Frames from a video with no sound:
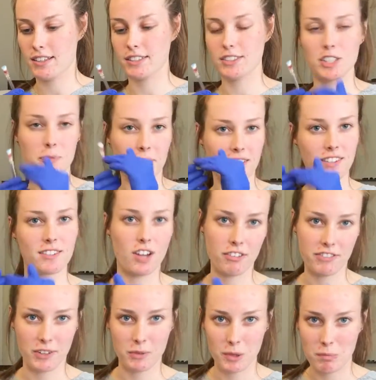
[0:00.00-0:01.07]
assuming this is all
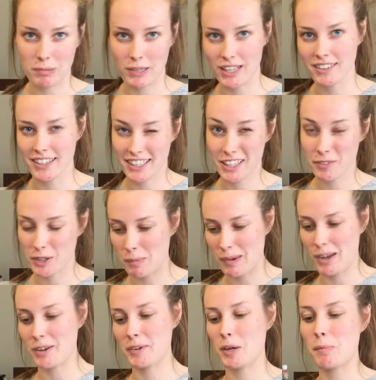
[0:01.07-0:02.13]
filled with blood like it will be
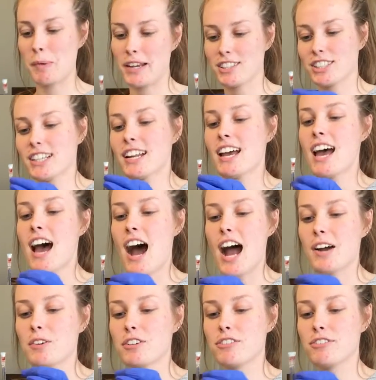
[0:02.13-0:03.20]
on a real patient,
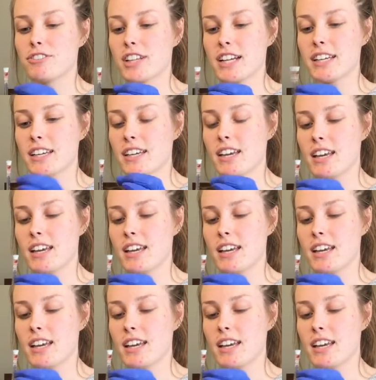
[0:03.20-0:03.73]
I will flick